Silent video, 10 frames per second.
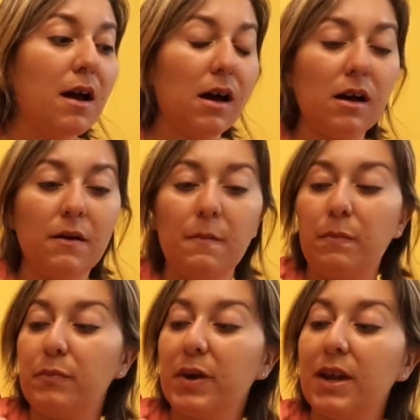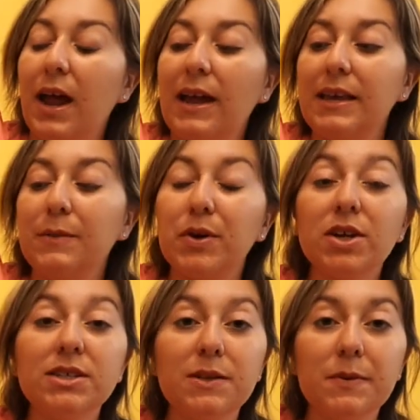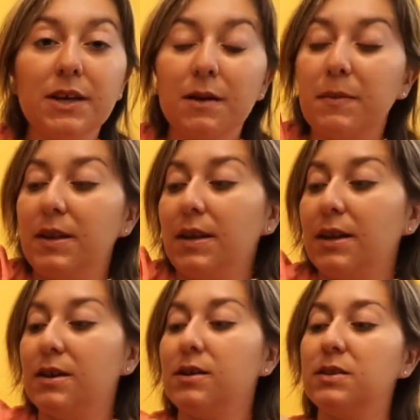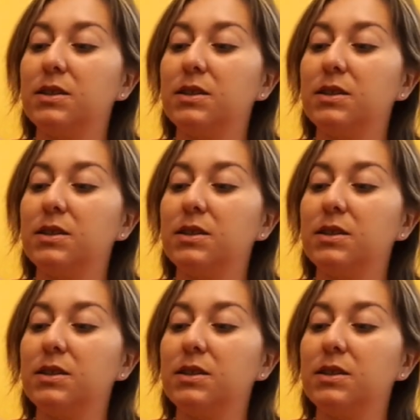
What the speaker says: but I keep her sippy cup in here.